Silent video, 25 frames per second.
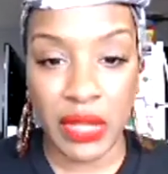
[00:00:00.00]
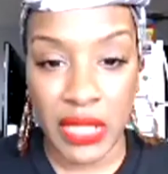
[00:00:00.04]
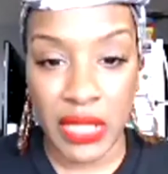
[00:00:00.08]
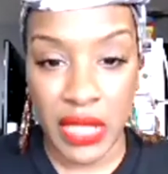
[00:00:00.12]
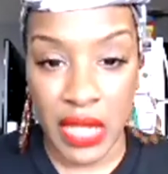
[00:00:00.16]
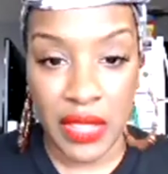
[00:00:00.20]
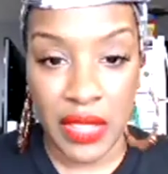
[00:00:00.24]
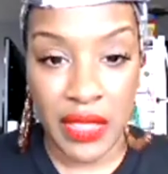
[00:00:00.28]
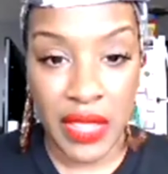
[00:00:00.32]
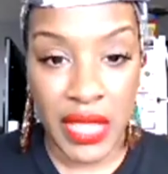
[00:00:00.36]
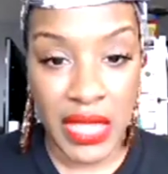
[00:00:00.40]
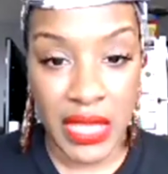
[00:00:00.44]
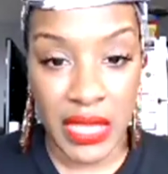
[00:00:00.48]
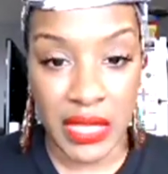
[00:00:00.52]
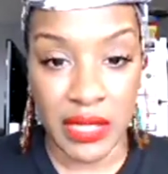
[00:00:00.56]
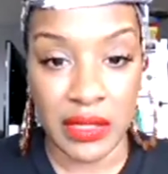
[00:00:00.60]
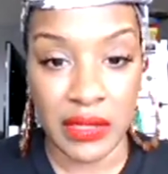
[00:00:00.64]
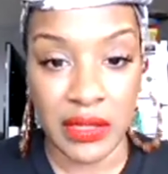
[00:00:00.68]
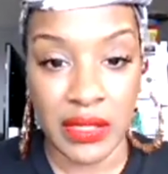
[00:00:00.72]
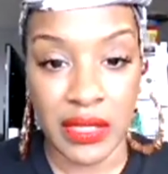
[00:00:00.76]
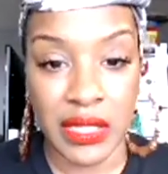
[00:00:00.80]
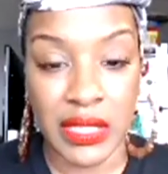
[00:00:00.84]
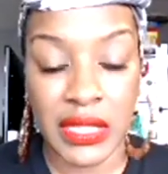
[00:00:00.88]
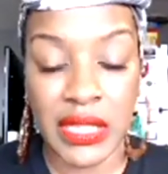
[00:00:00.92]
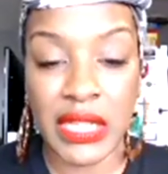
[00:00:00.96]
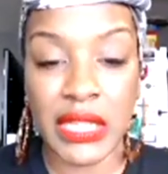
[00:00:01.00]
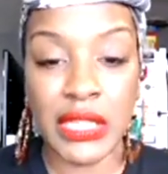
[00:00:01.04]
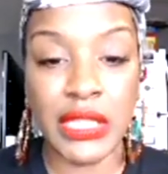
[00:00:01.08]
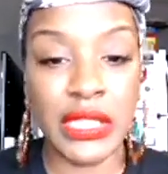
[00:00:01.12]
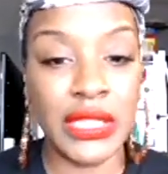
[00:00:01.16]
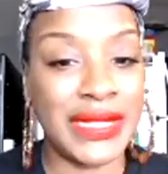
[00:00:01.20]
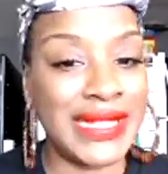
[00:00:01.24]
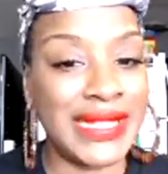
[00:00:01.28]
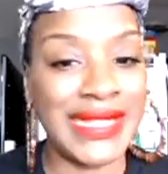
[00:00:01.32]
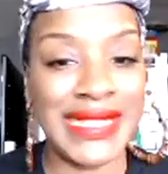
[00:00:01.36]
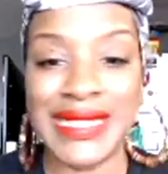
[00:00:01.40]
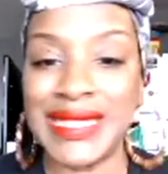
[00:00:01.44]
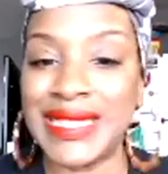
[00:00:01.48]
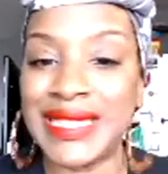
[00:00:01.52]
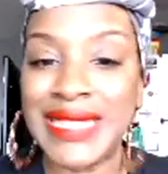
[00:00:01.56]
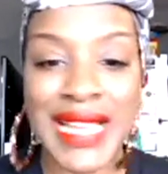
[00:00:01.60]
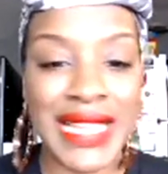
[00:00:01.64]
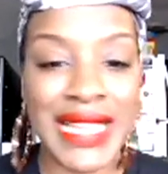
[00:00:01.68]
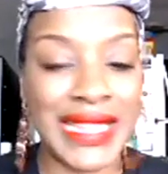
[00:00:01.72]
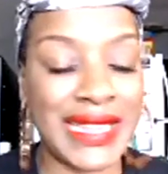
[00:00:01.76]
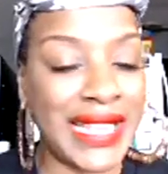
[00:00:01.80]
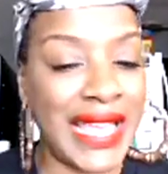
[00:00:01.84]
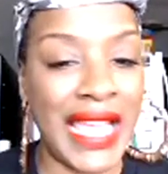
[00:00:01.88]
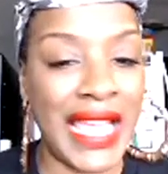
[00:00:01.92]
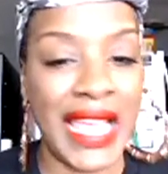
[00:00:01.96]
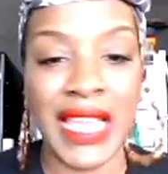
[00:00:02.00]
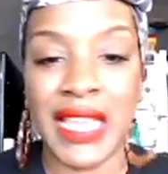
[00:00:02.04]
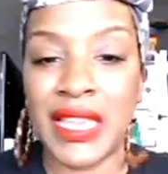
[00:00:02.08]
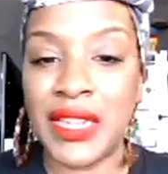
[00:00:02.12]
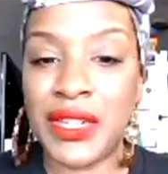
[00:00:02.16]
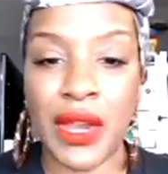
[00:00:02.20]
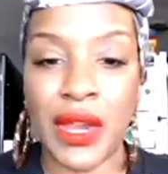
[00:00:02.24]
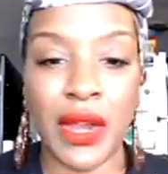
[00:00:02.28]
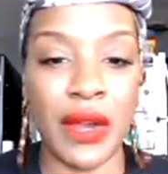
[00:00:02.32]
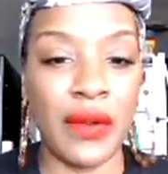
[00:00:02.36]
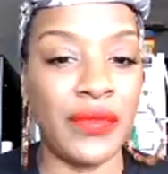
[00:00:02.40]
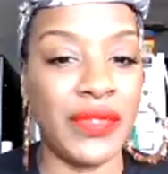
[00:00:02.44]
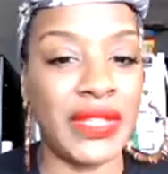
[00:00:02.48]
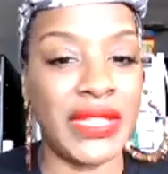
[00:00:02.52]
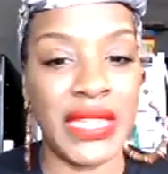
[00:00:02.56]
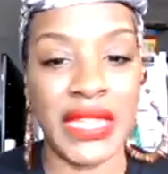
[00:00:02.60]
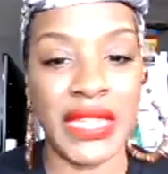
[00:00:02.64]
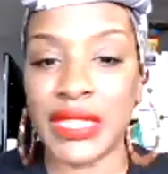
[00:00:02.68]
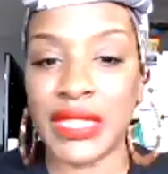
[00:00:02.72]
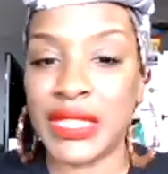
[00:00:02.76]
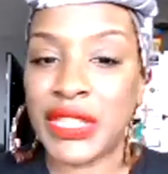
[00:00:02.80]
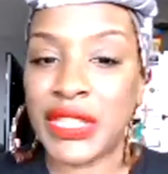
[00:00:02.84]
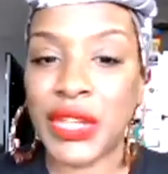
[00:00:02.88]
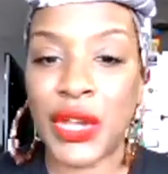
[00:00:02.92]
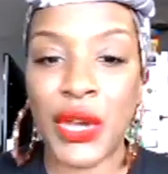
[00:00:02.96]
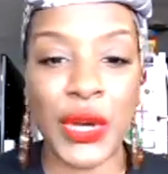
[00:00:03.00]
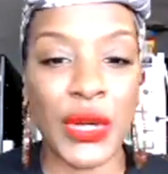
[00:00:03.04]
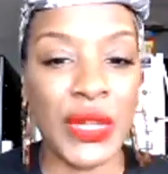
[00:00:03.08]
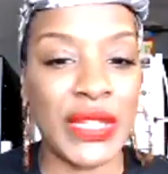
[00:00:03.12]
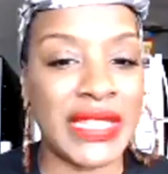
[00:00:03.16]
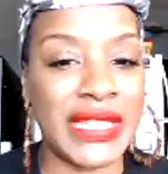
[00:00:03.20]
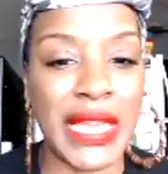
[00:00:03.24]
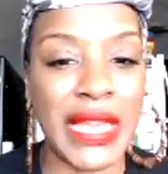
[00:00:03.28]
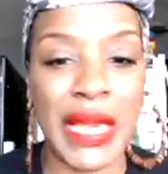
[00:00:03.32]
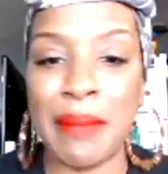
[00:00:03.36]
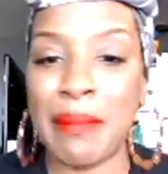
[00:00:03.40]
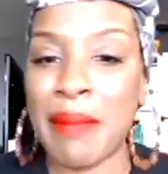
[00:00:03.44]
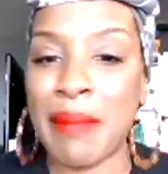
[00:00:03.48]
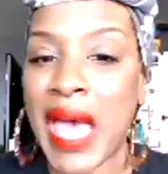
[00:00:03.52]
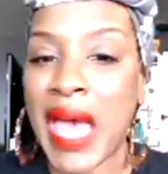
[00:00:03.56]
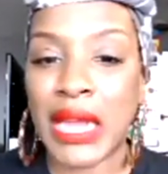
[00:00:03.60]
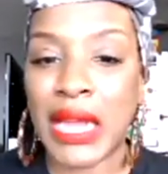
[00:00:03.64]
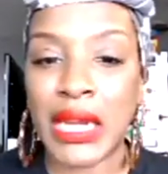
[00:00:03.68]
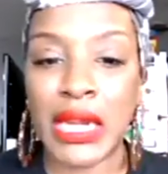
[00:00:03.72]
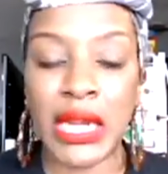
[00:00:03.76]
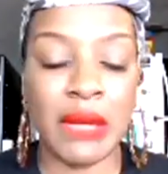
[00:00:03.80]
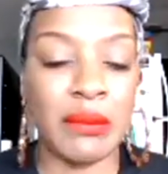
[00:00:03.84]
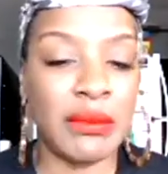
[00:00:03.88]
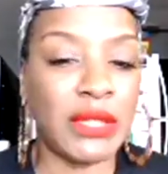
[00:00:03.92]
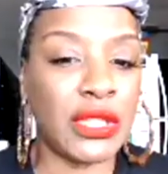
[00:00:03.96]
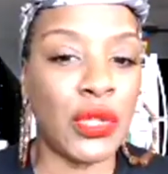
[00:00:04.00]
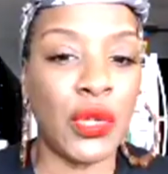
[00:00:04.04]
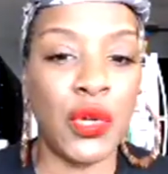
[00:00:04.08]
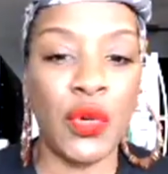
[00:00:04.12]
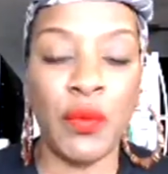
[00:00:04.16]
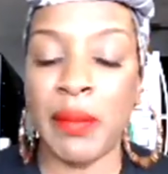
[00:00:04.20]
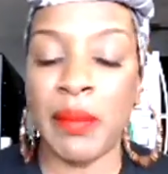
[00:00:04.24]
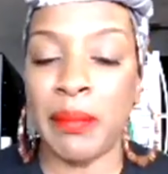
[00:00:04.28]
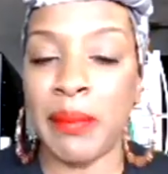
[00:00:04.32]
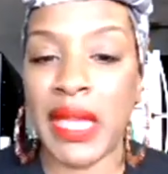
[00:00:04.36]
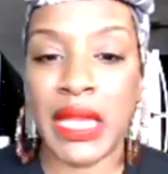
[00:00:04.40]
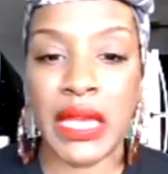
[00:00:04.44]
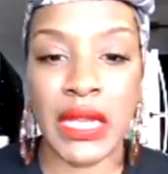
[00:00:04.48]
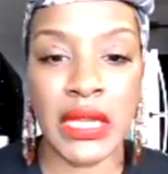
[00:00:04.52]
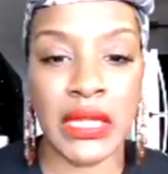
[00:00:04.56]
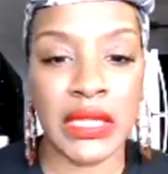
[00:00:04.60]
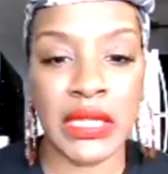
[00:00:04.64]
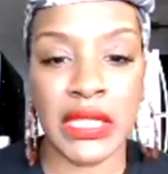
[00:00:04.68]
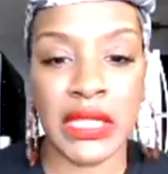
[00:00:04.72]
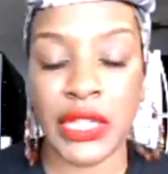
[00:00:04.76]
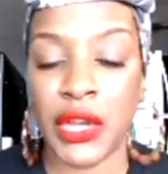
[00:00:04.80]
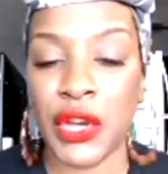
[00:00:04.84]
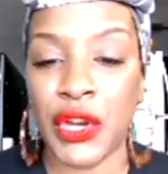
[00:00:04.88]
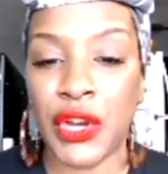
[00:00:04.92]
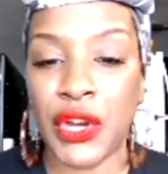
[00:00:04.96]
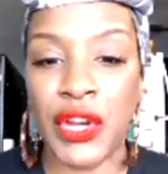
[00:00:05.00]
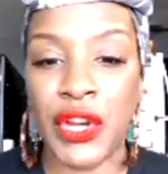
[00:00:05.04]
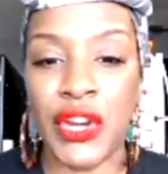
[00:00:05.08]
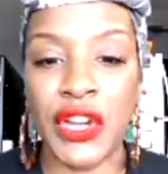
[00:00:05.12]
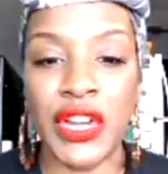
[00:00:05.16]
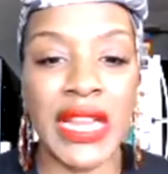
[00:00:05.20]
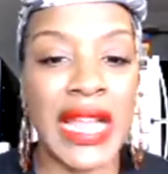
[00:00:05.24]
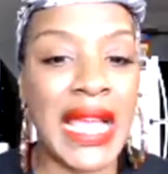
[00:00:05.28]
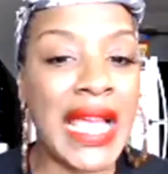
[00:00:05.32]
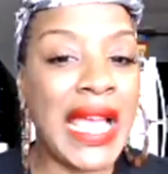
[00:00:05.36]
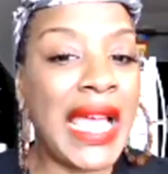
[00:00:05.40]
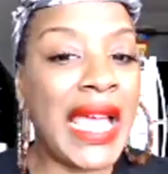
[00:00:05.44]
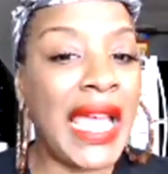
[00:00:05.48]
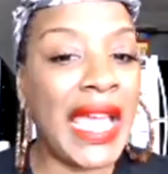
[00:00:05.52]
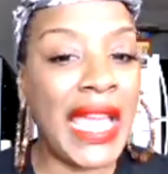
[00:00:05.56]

on the other end. This is not the age of dear sir, dear madam, to whom it may concern.